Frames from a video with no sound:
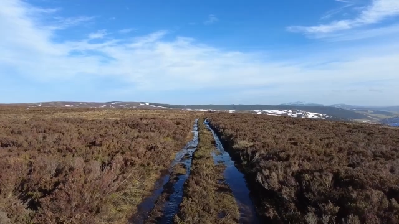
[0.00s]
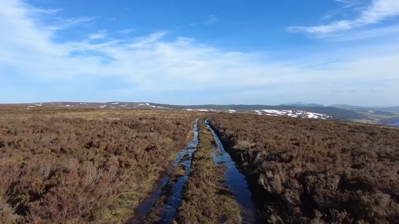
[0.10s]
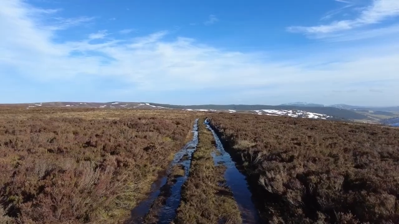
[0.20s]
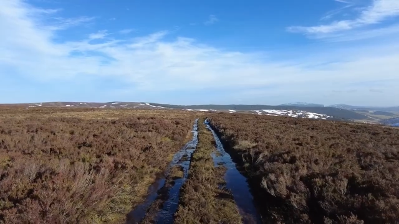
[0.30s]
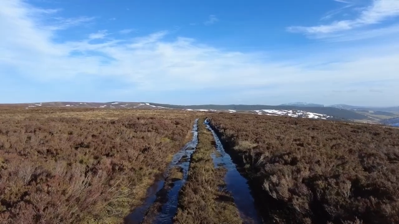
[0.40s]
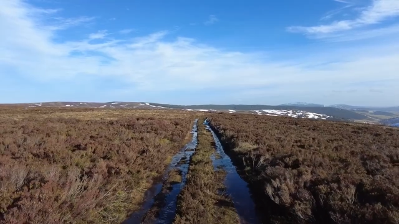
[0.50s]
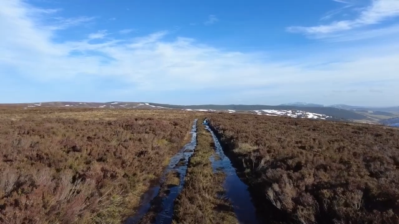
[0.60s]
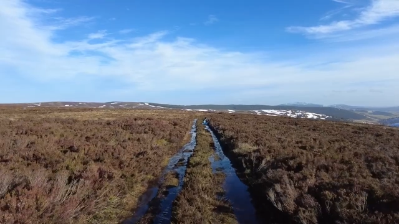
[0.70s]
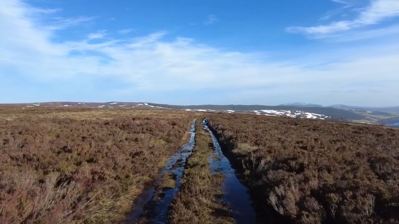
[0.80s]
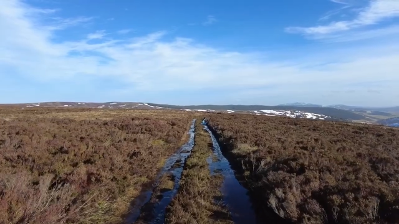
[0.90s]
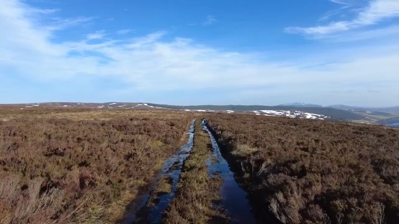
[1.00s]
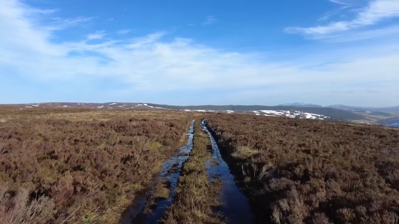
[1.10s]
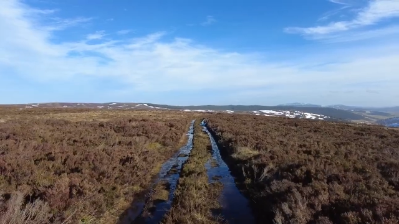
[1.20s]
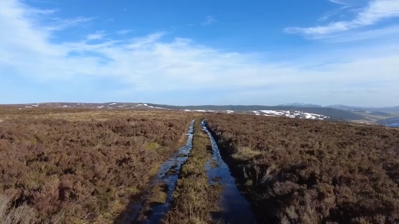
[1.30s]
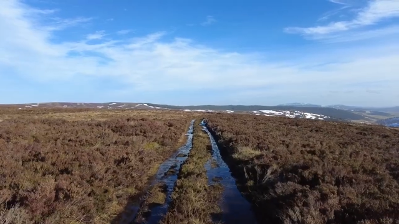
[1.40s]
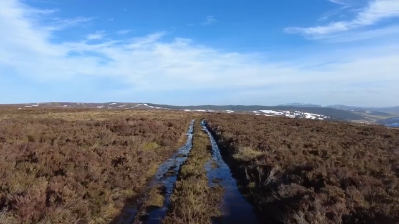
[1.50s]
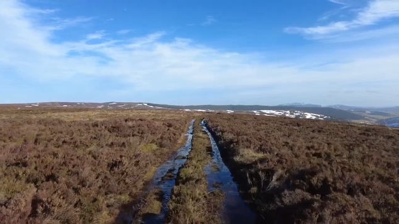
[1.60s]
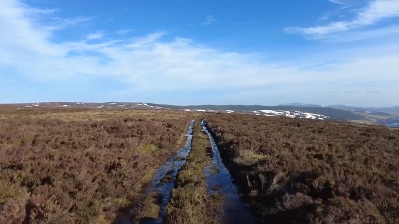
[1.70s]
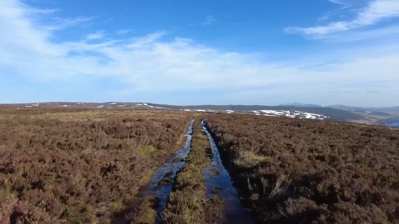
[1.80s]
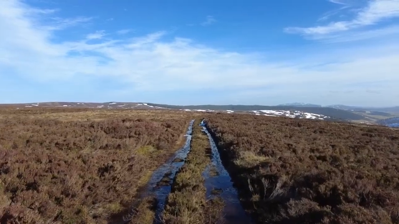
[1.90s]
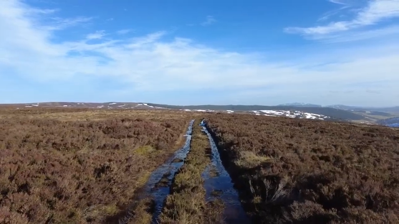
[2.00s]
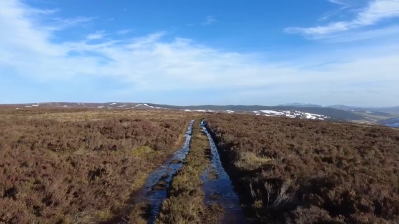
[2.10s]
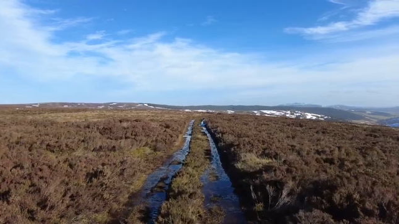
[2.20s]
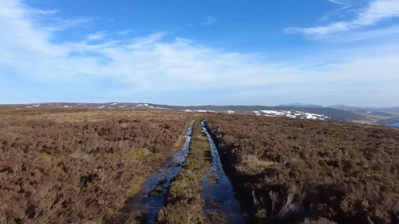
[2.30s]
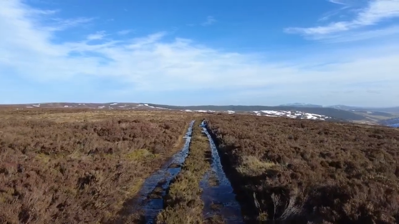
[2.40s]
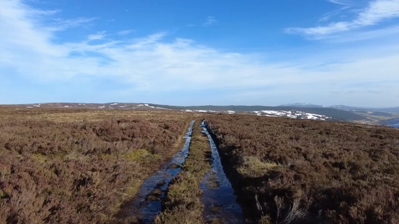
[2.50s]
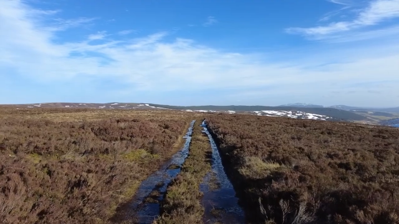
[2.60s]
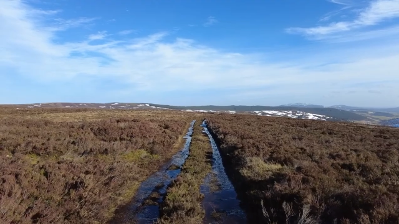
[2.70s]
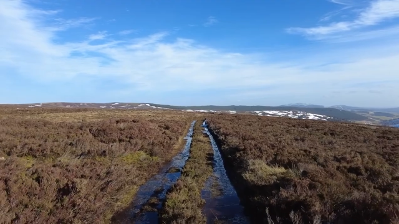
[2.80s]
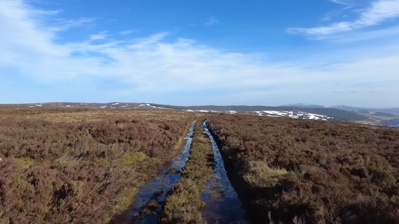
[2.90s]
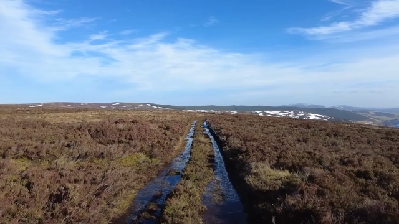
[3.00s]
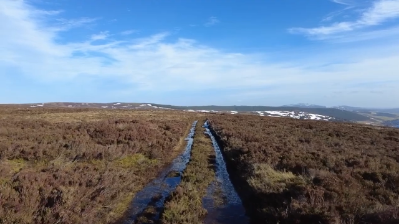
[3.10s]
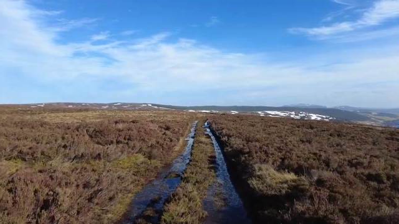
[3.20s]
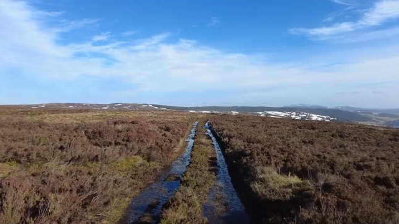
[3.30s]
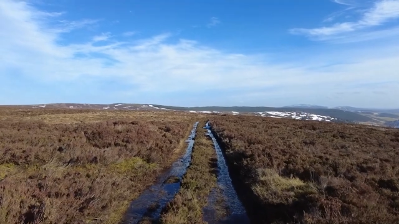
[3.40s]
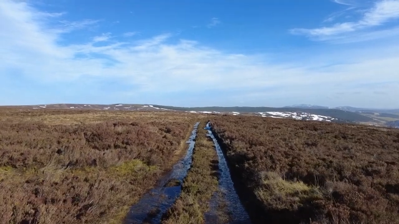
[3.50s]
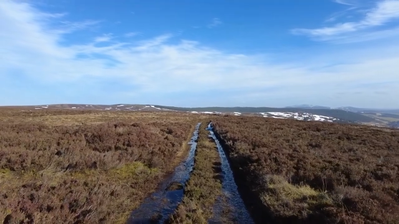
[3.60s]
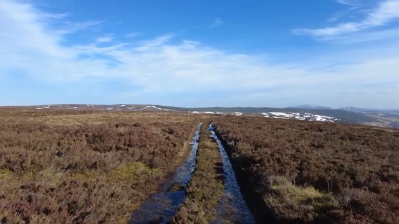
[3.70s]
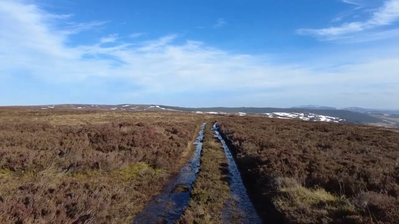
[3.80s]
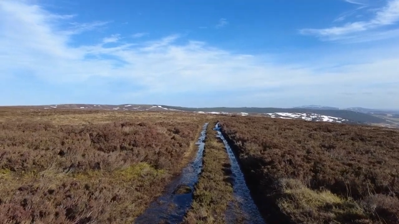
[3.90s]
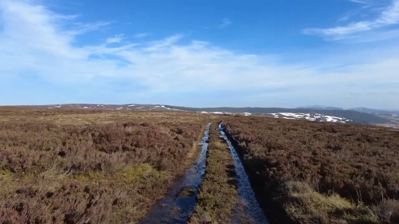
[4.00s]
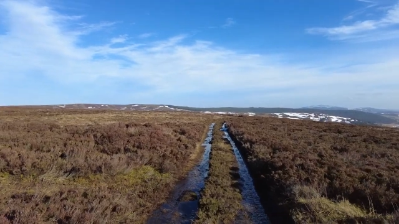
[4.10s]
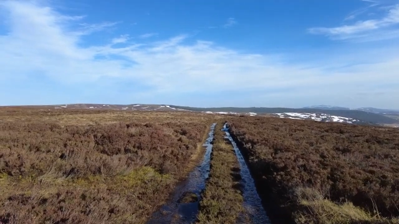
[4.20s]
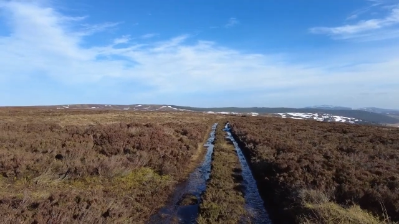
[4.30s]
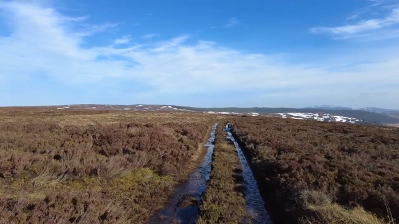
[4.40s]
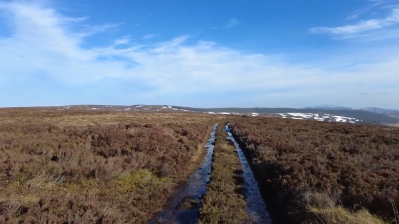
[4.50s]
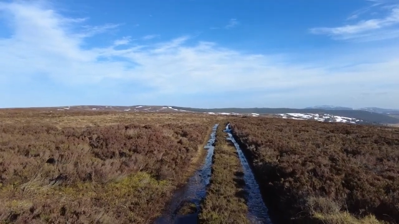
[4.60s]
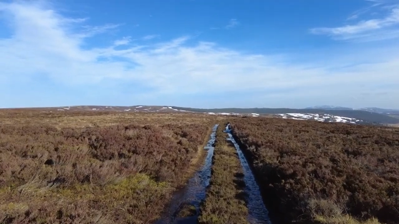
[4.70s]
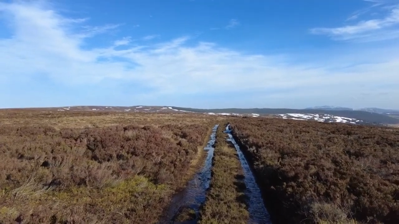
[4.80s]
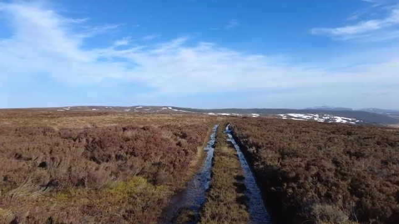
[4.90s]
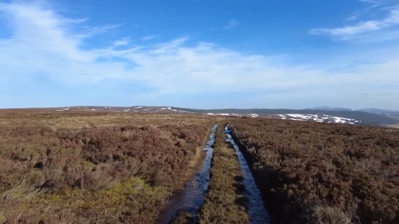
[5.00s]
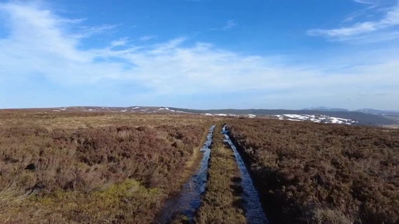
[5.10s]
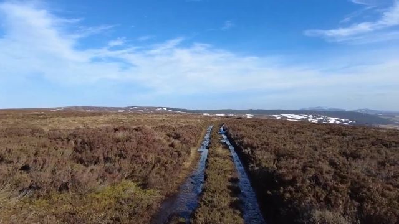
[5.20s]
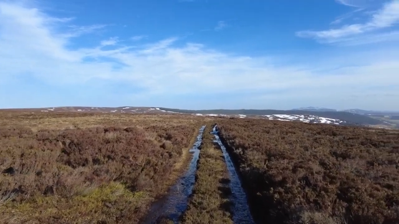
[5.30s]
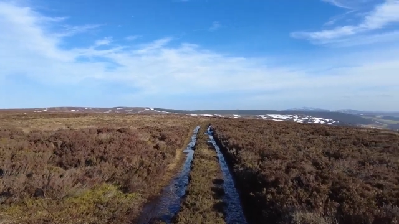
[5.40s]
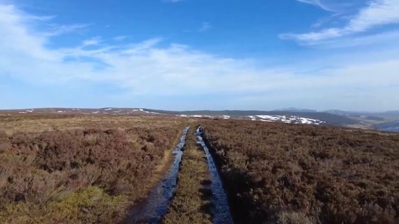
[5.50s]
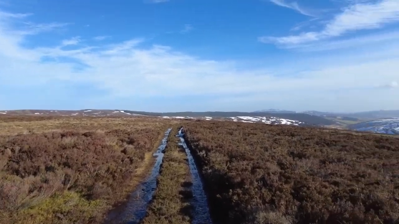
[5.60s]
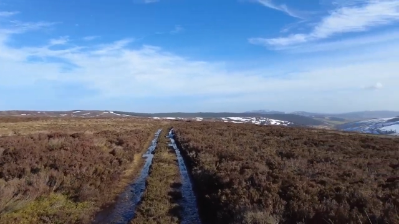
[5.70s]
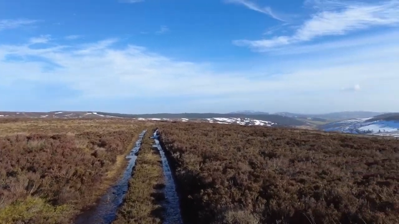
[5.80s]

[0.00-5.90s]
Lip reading: Nobody's mouth can be seen.